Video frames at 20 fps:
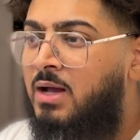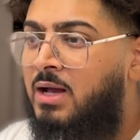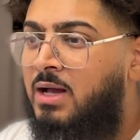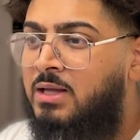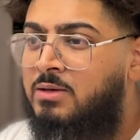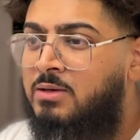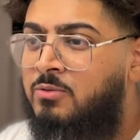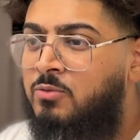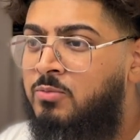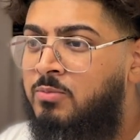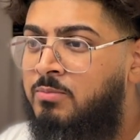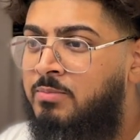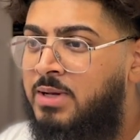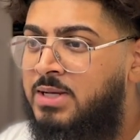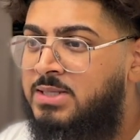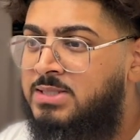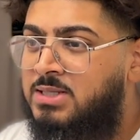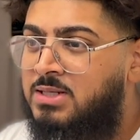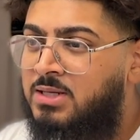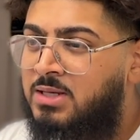And
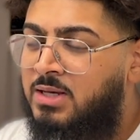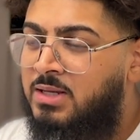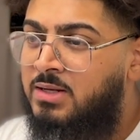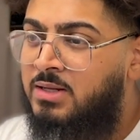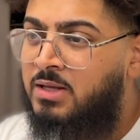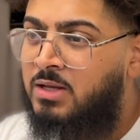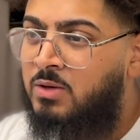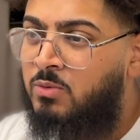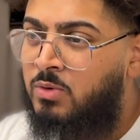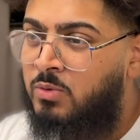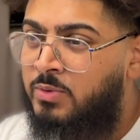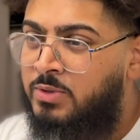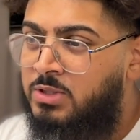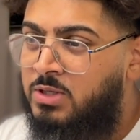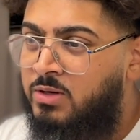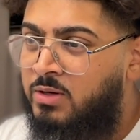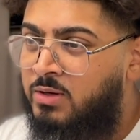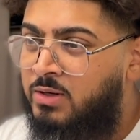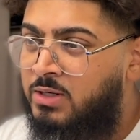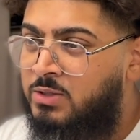basically in here, what we're
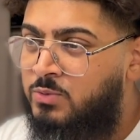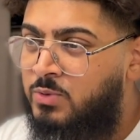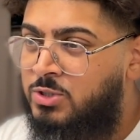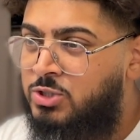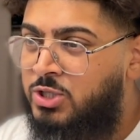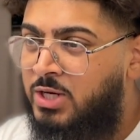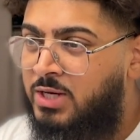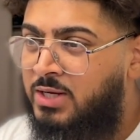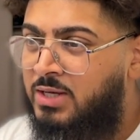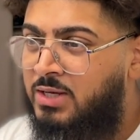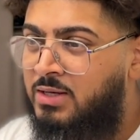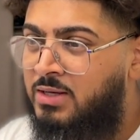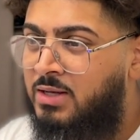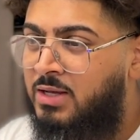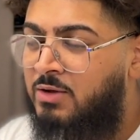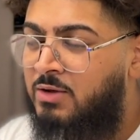doing is we're checking